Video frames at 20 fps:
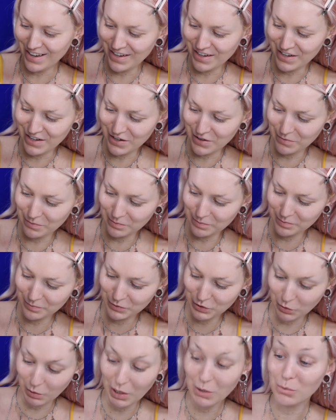um,
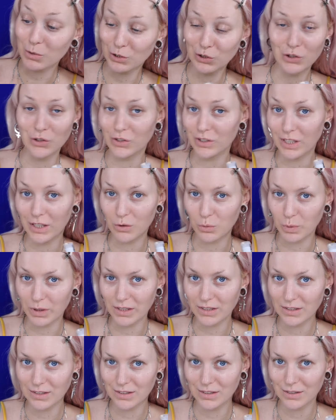so it was just a
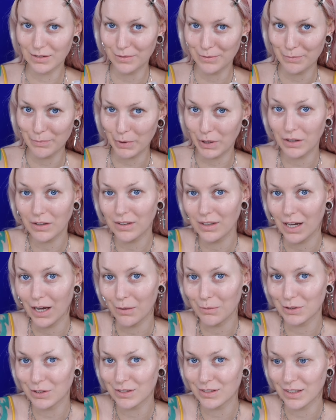twist, but I
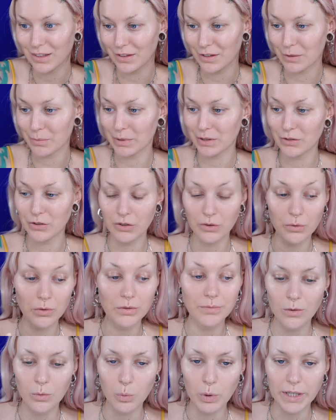was a little bit too
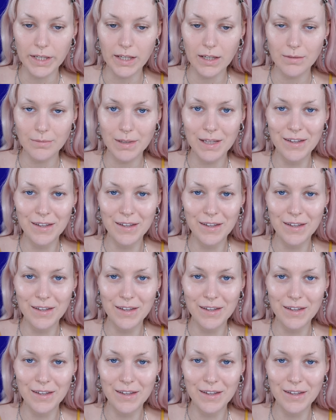weak.